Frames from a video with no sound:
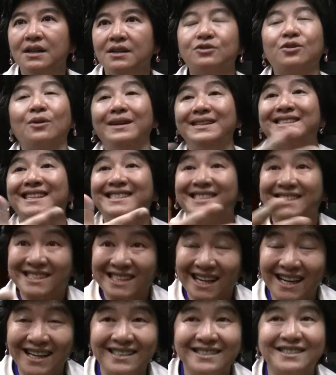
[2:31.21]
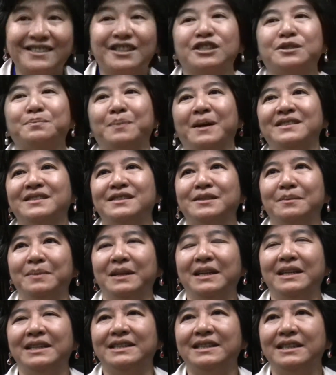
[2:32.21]
So it's a shared
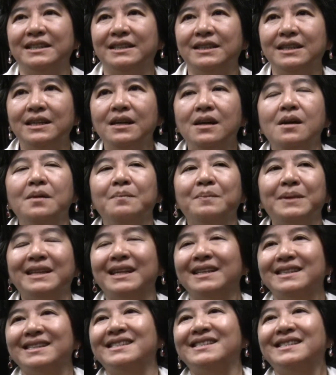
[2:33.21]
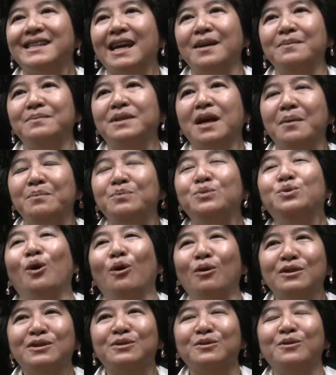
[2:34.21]
responsibility, but at the same time,
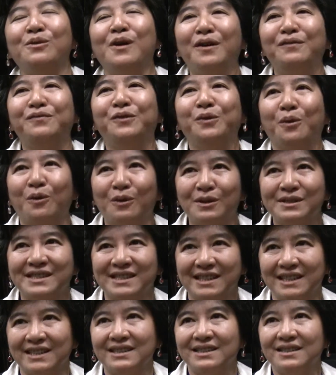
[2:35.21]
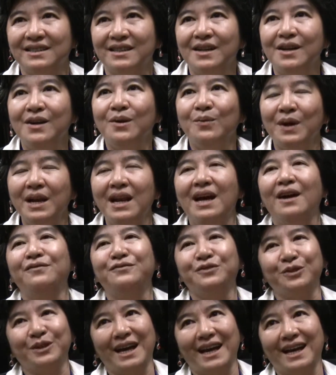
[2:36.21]
those who have caused it will
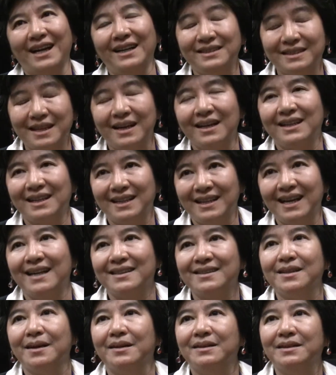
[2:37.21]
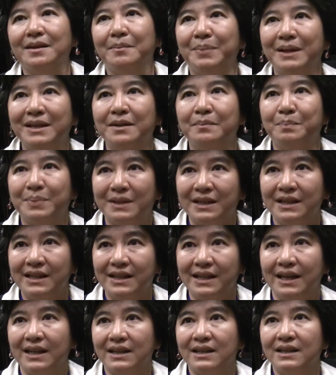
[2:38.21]
have to get the, get the, the bigger
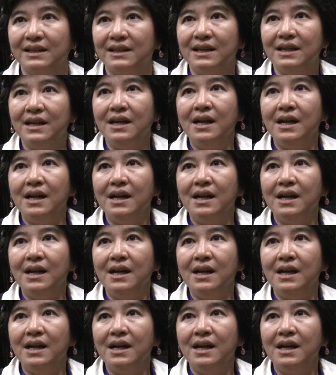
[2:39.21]
burden.